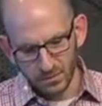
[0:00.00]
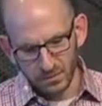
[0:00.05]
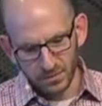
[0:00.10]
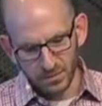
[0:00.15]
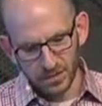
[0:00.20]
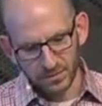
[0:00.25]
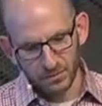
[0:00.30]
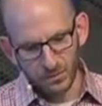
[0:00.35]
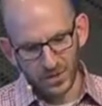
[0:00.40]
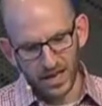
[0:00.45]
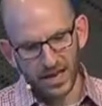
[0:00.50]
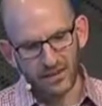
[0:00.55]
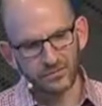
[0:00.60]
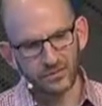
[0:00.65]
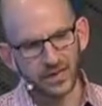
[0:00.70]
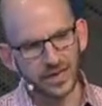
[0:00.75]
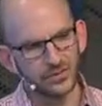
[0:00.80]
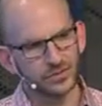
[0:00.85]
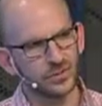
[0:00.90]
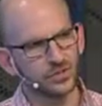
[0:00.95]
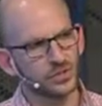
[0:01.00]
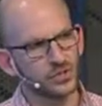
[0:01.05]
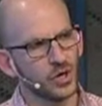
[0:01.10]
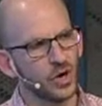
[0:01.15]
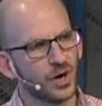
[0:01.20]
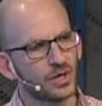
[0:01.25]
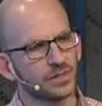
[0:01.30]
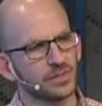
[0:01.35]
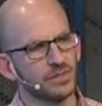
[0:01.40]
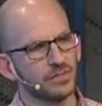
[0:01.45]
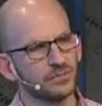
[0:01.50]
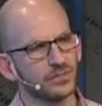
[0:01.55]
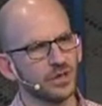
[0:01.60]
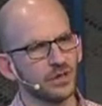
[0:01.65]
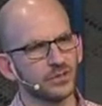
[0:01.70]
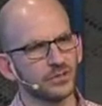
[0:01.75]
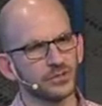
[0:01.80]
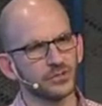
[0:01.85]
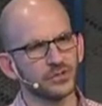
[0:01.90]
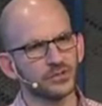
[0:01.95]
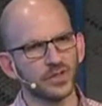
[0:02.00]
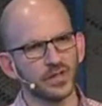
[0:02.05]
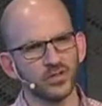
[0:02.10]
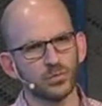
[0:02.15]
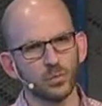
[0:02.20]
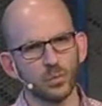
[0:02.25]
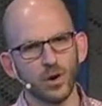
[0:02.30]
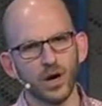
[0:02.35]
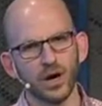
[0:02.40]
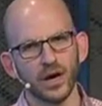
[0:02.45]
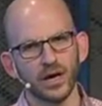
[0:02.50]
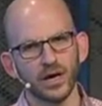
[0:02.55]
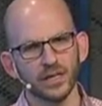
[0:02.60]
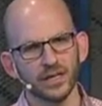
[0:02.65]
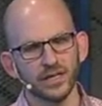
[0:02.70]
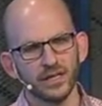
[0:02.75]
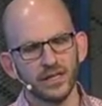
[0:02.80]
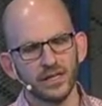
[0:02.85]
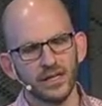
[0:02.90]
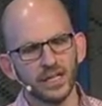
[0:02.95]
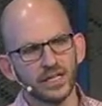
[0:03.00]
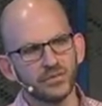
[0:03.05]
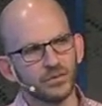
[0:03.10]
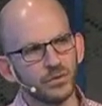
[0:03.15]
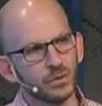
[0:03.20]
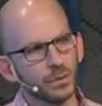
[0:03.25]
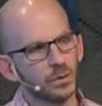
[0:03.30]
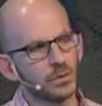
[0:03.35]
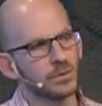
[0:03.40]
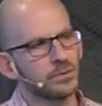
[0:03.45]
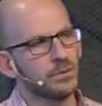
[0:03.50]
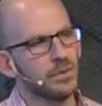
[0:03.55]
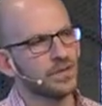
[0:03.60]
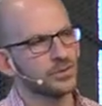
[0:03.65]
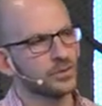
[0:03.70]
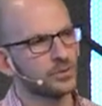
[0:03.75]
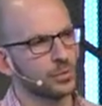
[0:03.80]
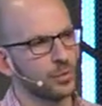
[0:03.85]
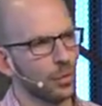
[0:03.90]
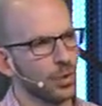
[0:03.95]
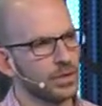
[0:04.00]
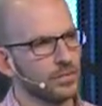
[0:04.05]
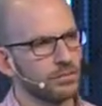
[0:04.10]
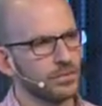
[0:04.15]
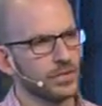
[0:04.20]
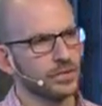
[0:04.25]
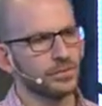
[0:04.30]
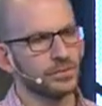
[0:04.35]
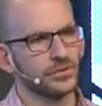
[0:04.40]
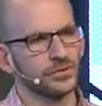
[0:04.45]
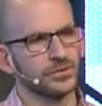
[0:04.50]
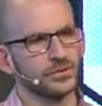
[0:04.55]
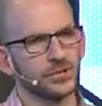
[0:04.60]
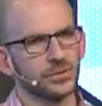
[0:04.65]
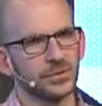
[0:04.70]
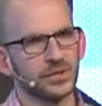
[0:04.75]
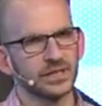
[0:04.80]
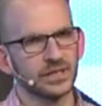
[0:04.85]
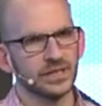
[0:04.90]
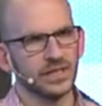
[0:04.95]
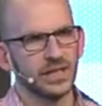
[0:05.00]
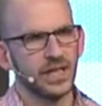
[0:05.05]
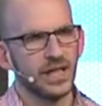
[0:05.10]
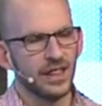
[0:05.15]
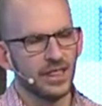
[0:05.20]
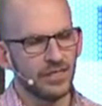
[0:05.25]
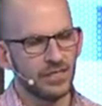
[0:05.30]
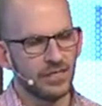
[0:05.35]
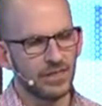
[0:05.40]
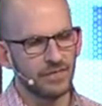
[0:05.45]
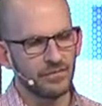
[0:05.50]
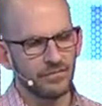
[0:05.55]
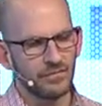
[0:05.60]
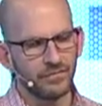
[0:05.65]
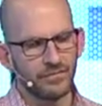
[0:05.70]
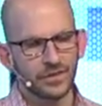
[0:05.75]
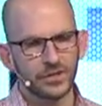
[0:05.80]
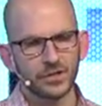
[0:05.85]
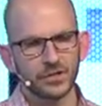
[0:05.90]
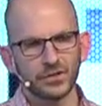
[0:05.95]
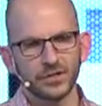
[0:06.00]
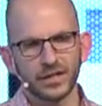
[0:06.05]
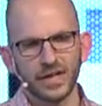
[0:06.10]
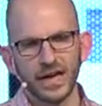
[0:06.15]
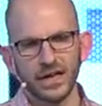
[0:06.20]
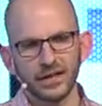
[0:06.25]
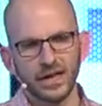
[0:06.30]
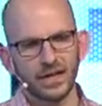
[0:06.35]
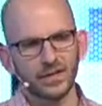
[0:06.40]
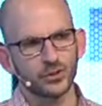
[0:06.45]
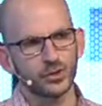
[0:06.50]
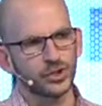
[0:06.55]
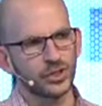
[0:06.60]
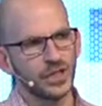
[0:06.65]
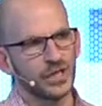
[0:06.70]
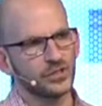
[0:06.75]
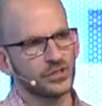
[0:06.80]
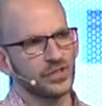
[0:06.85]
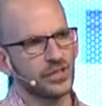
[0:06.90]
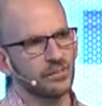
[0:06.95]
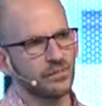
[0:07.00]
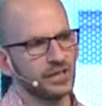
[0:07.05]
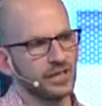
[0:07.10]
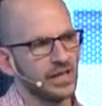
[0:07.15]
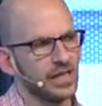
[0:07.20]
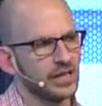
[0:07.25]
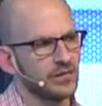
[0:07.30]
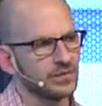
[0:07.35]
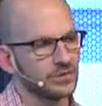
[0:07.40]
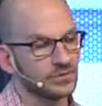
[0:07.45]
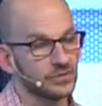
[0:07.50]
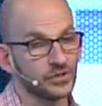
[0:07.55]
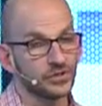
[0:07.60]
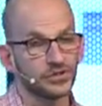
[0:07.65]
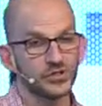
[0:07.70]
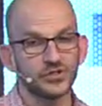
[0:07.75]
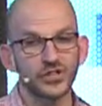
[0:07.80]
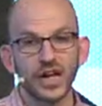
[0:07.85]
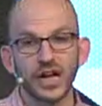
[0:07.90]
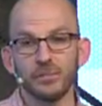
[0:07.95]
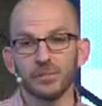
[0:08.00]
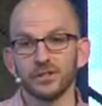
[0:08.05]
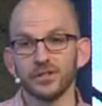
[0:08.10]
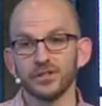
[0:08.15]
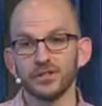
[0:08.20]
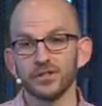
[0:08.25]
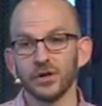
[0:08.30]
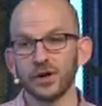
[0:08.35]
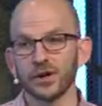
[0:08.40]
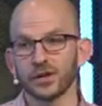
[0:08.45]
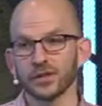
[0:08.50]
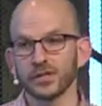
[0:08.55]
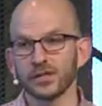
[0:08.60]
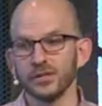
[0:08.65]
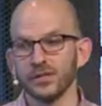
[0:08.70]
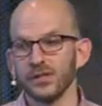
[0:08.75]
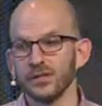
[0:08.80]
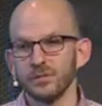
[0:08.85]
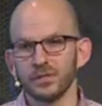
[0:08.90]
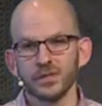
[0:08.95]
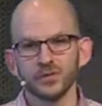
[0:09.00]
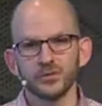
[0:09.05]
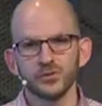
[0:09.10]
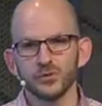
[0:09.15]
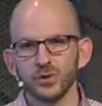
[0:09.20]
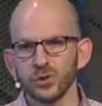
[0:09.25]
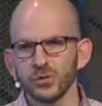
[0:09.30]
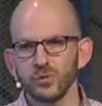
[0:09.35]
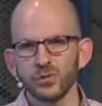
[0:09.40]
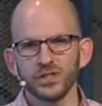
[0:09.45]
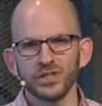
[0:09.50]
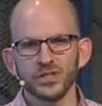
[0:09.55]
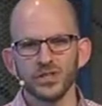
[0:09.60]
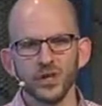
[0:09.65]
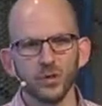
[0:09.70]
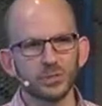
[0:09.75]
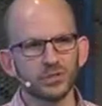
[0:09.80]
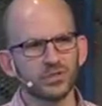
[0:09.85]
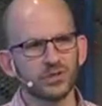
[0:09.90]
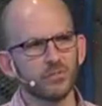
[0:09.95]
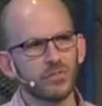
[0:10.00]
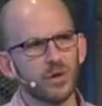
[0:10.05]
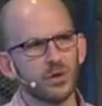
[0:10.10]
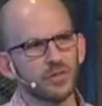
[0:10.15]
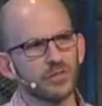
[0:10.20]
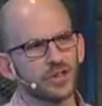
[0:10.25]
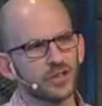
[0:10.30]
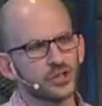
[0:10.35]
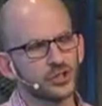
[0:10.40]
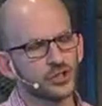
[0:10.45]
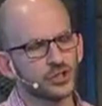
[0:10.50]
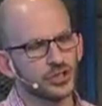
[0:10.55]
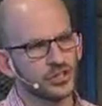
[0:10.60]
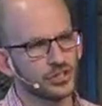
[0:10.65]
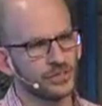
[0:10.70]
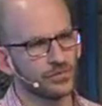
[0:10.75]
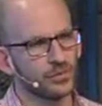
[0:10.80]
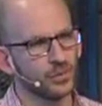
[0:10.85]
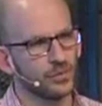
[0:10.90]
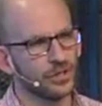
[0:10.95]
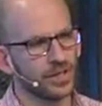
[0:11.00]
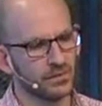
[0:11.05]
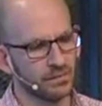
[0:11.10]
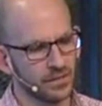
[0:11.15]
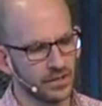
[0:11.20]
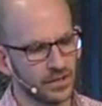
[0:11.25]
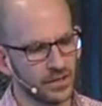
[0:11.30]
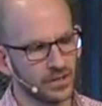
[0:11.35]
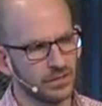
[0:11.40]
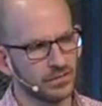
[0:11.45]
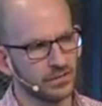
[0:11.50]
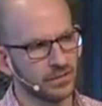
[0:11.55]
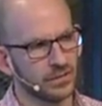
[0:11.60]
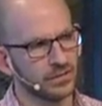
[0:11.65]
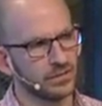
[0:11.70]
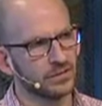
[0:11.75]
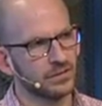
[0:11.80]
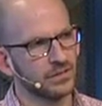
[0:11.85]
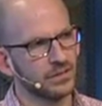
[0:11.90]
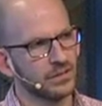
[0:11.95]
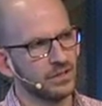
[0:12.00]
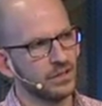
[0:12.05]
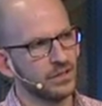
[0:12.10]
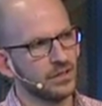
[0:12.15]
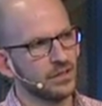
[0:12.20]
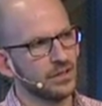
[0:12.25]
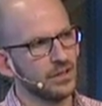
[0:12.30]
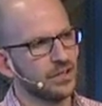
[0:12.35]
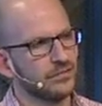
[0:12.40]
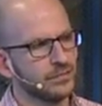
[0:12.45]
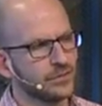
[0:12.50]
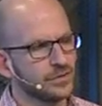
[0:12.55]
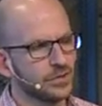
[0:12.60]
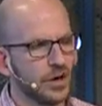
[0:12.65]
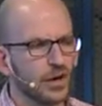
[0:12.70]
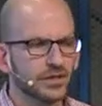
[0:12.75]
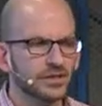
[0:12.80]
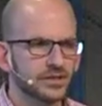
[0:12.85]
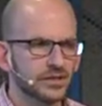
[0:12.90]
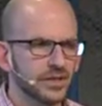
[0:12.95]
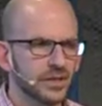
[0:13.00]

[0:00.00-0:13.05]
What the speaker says: but we have to actually talk to them to understand why. If you only measure what people are doing, then figuring out how to change that behavior is a stab in the dark because you don't really know what the motivation is for that behavior. If you talk to